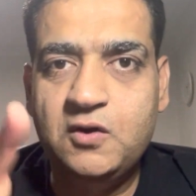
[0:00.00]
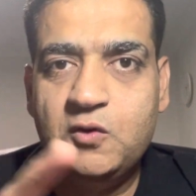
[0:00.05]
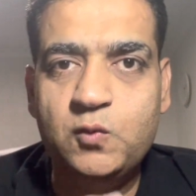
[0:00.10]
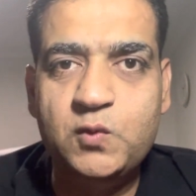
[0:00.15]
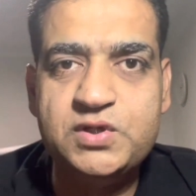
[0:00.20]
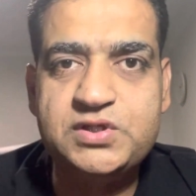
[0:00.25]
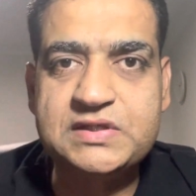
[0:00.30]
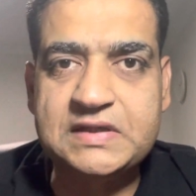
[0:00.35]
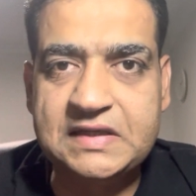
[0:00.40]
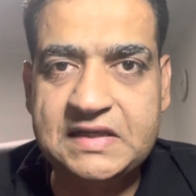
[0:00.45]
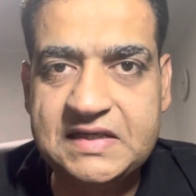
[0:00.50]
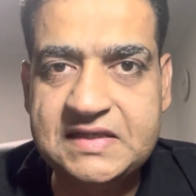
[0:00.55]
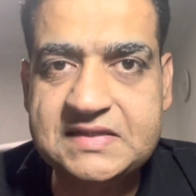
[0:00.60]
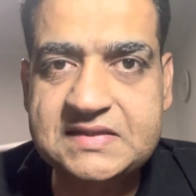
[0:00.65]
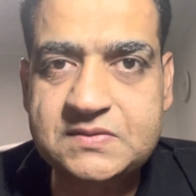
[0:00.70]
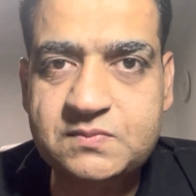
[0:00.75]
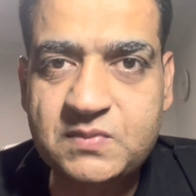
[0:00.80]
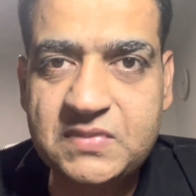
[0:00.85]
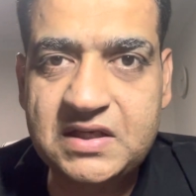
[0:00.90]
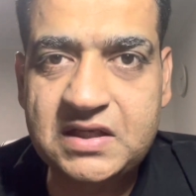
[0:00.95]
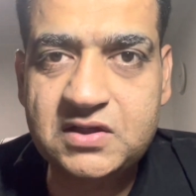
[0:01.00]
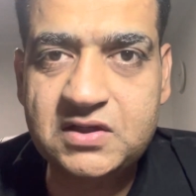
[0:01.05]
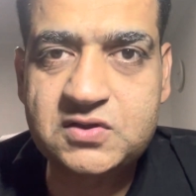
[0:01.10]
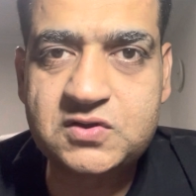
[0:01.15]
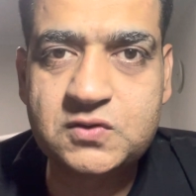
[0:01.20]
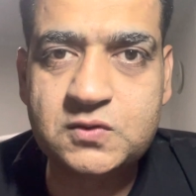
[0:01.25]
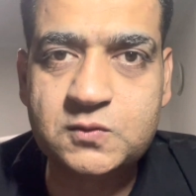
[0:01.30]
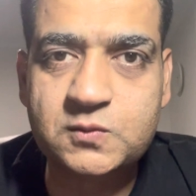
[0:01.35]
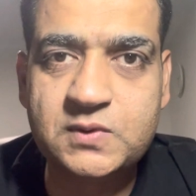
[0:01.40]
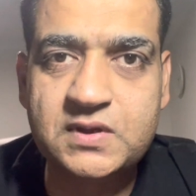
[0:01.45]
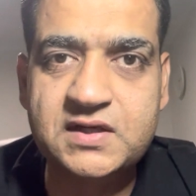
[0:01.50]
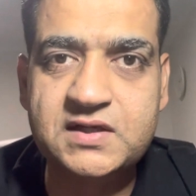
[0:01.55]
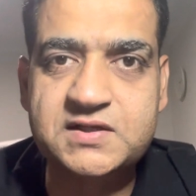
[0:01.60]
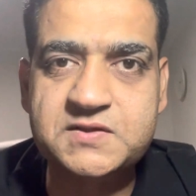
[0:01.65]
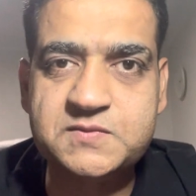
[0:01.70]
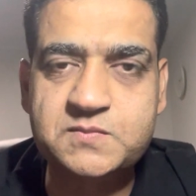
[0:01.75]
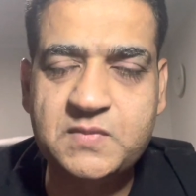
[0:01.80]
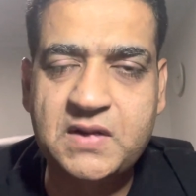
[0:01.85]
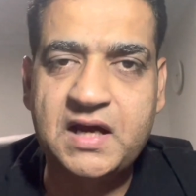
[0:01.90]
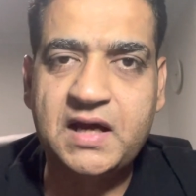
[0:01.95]
which leads me
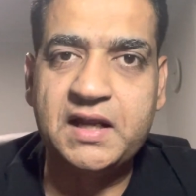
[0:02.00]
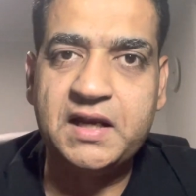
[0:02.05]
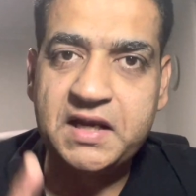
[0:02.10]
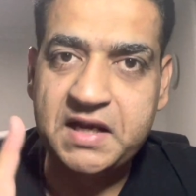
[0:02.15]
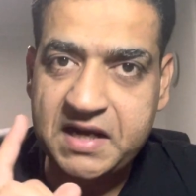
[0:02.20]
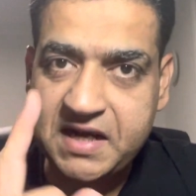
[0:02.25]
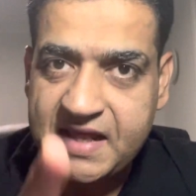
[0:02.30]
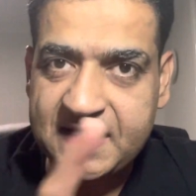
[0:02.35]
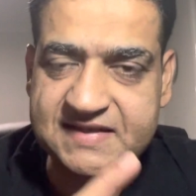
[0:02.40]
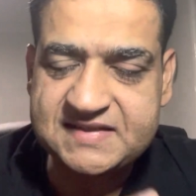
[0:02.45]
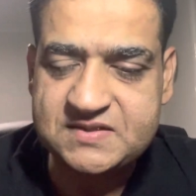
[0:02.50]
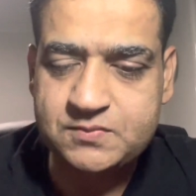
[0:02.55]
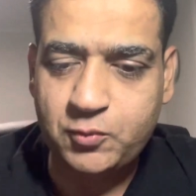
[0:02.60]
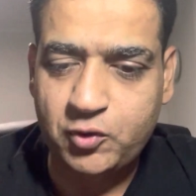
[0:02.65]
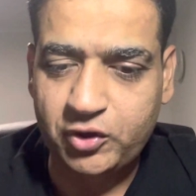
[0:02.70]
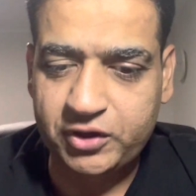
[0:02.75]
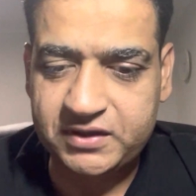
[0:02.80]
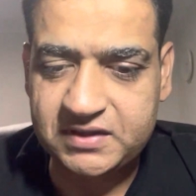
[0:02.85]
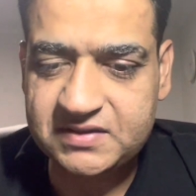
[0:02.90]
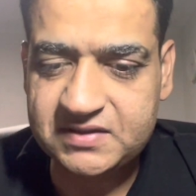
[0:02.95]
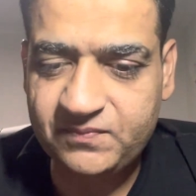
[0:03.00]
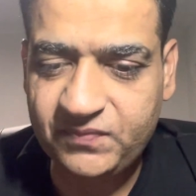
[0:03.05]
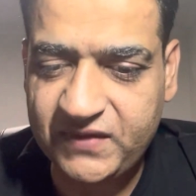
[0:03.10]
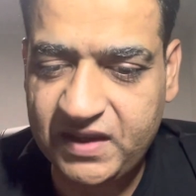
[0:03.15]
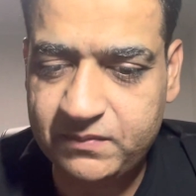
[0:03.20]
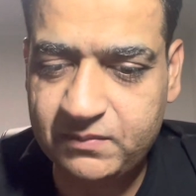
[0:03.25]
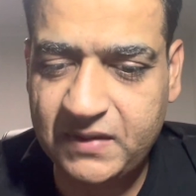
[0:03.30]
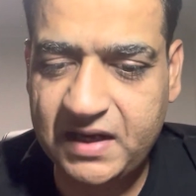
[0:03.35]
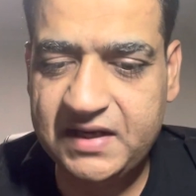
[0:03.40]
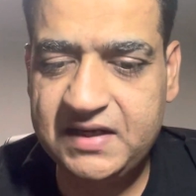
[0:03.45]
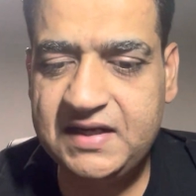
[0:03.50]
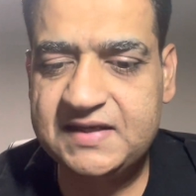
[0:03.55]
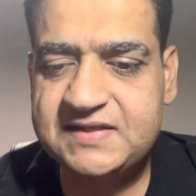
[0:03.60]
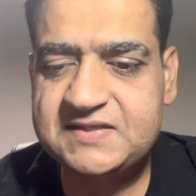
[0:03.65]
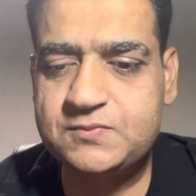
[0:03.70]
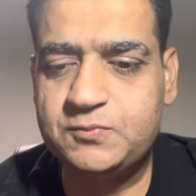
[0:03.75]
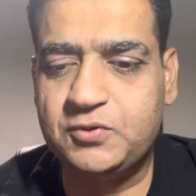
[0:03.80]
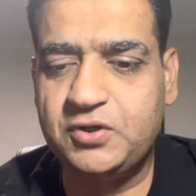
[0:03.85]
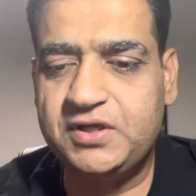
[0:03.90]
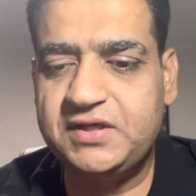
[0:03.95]
towards my next point. And my
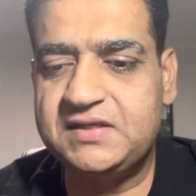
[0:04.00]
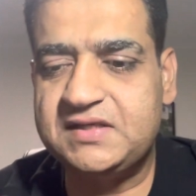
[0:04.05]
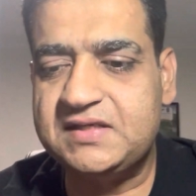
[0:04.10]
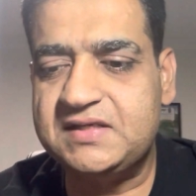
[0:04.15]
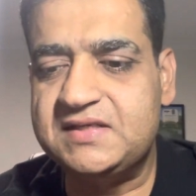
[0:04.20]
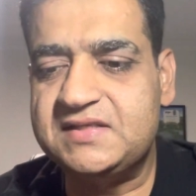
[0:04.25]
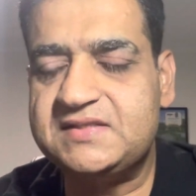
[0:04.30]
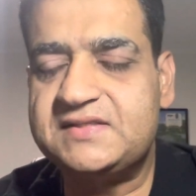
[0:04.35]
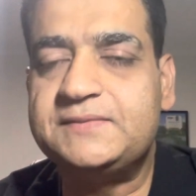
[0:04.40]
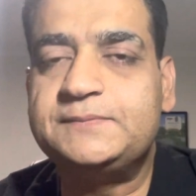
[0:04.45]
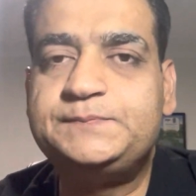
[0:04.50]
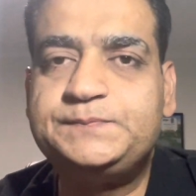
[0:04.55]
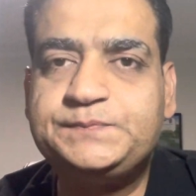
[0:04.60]
next point is